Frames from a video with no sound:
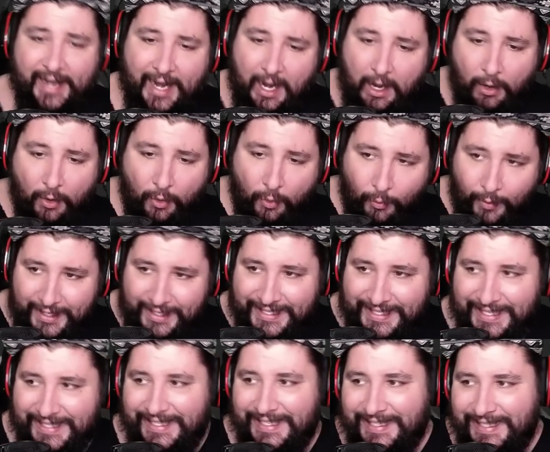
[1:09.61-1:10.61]
Now,
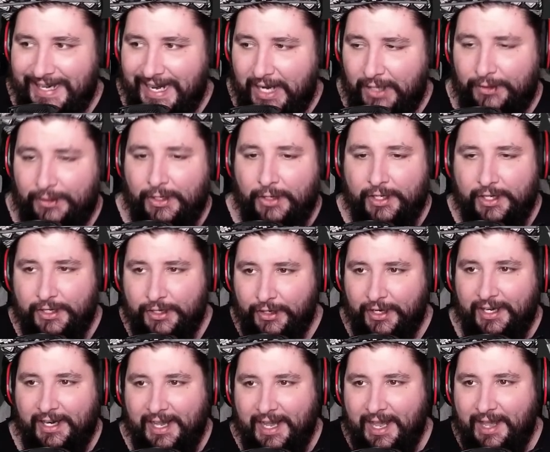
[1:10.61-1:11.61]
once this is
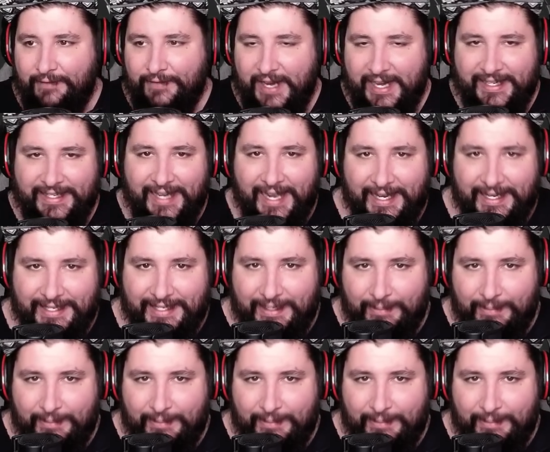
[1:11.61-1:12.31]
downloaded, you're going to have a